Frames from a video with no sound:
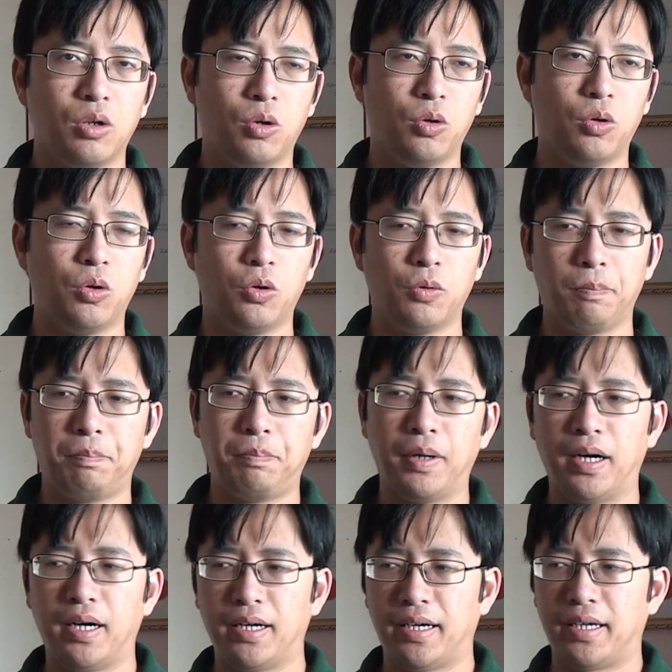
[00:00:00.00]
or
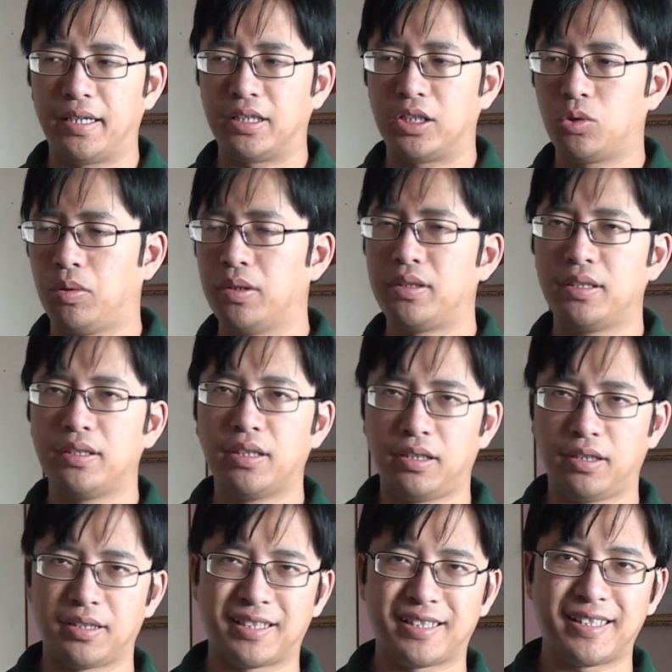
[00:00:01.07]
buy a
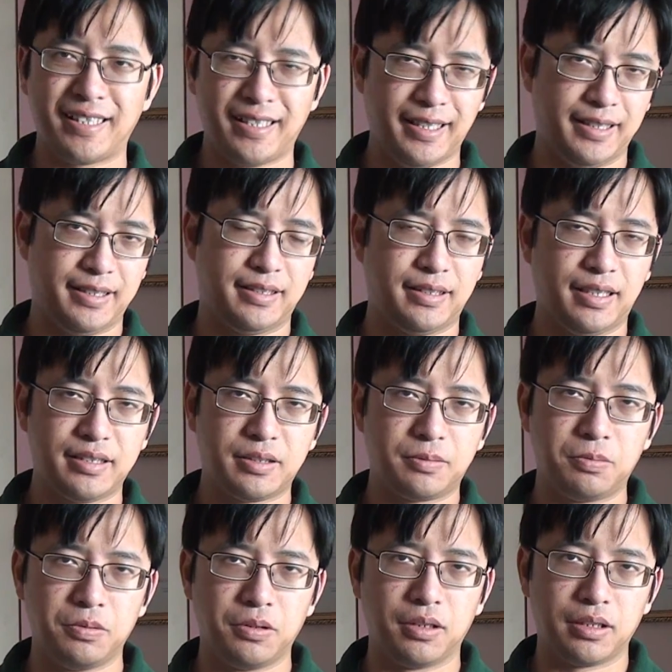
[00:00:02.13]
$20 kit.
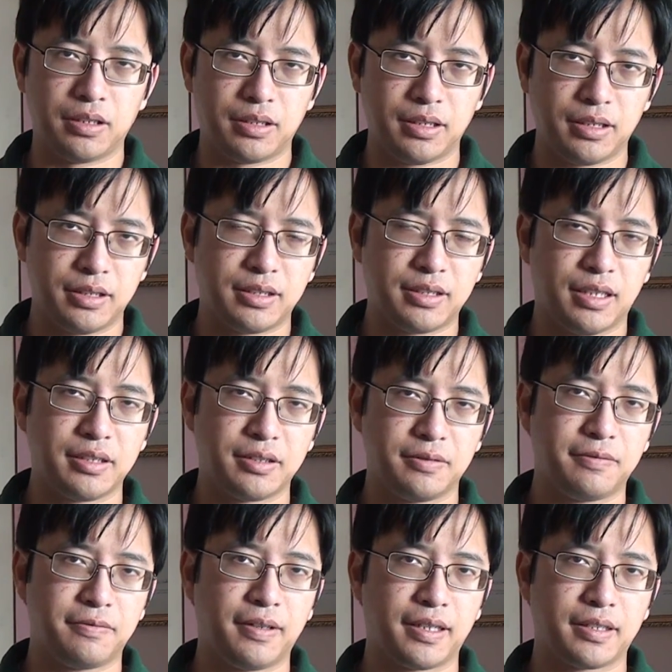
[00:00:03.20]
That's really the
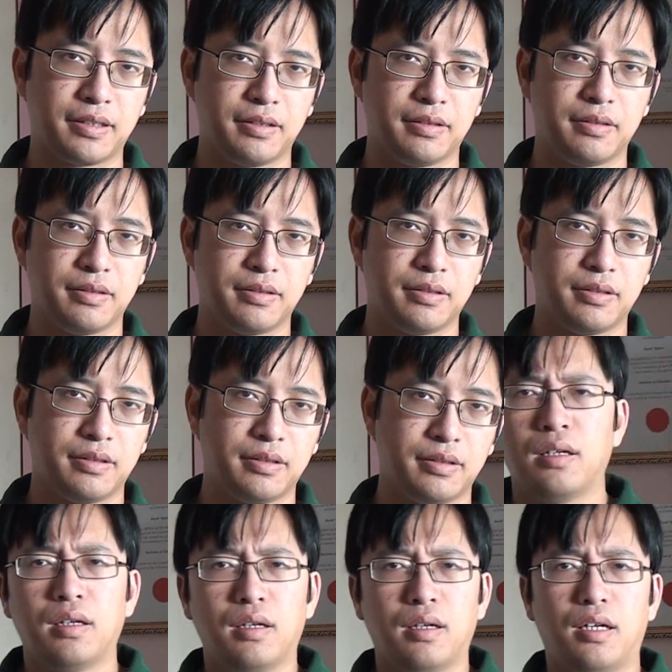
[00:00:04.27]
decisive factor.
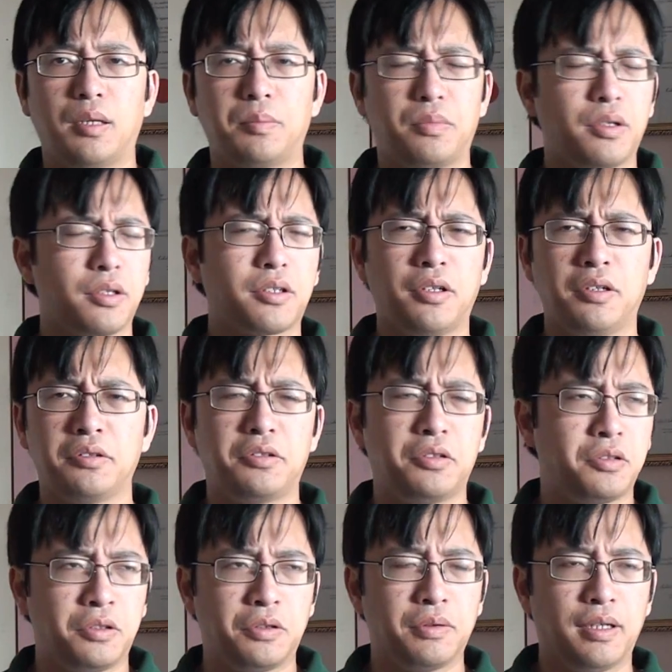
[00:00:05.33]
I'm not going
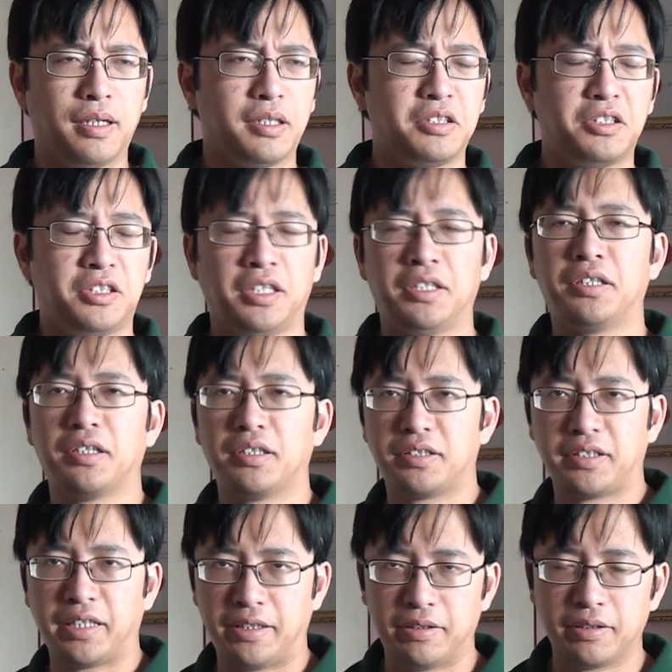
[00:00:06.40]
to gender
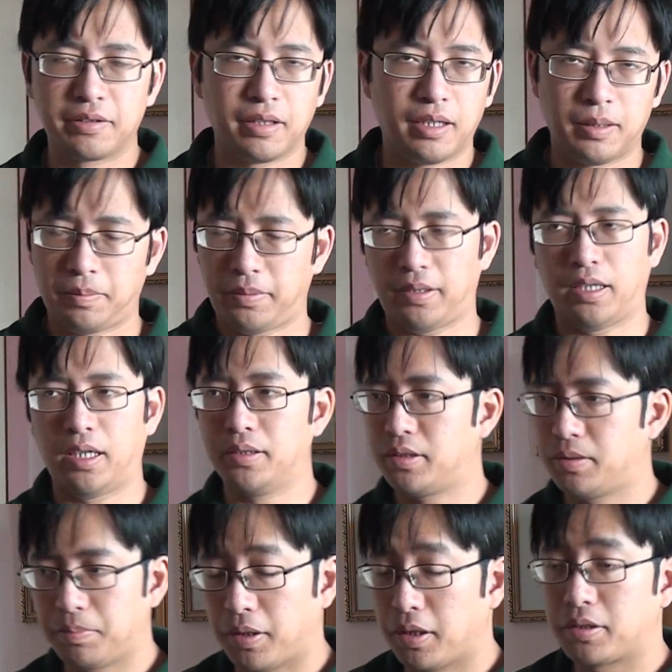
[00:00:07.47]
stereotype here.
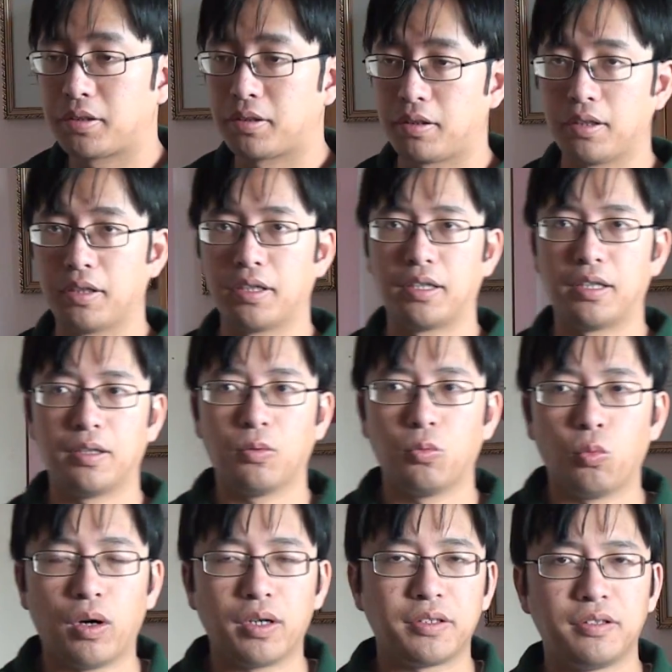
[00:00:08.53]
It's mostly
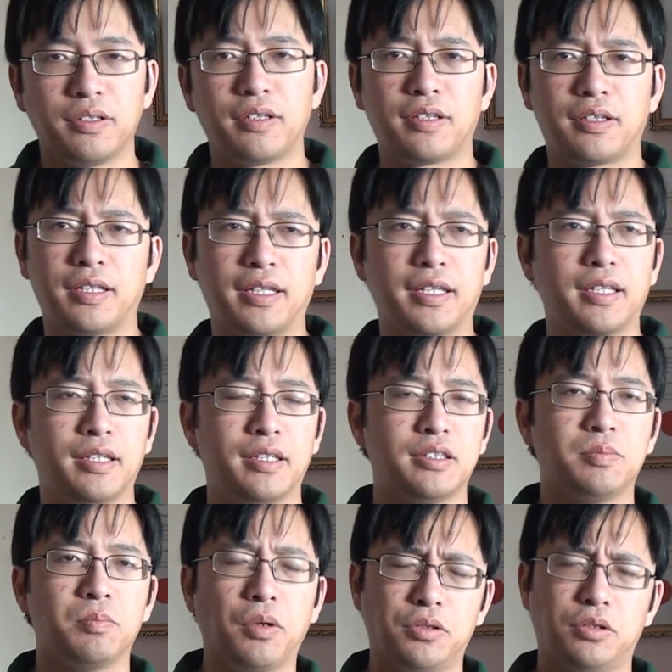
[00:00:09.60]
what you think
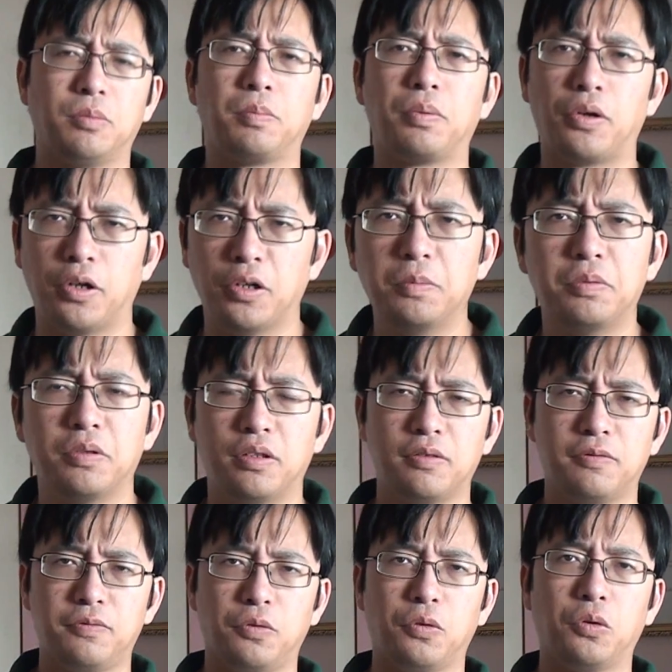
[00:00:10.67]
is most appropriate
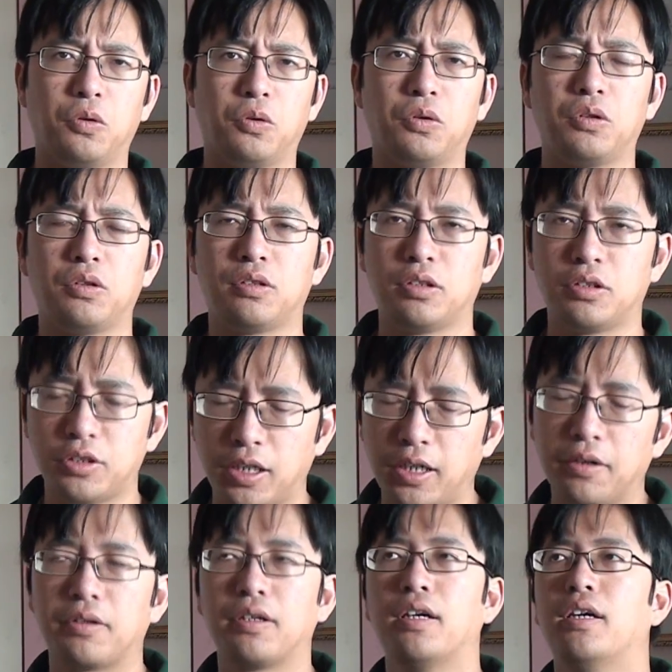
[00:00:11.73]
for the
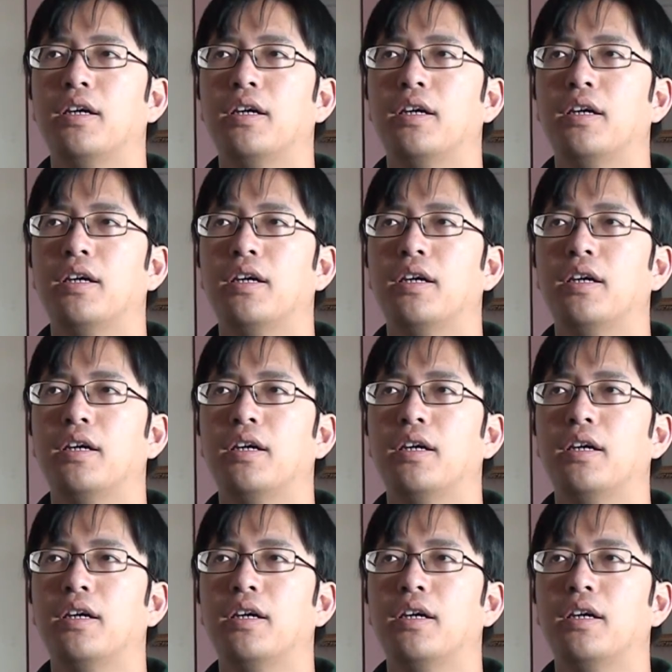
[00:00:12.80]
child.